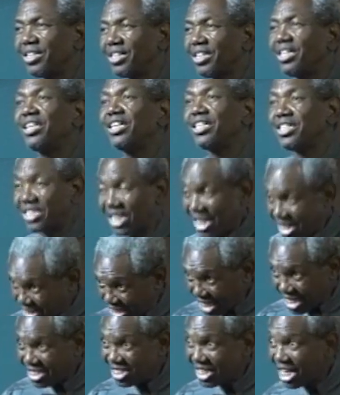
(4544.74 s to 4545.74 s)
He said,
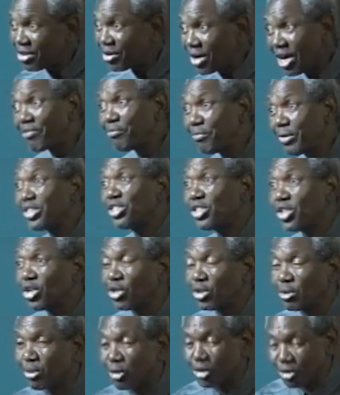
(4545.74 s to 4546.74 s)
yes, I will have mercy on
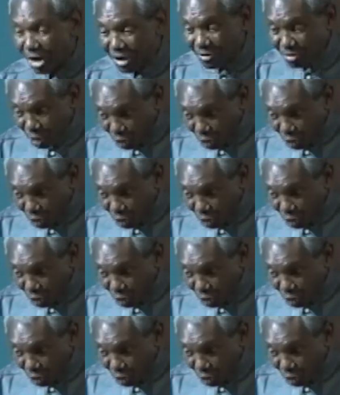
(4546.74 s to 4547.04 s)
you, but you have to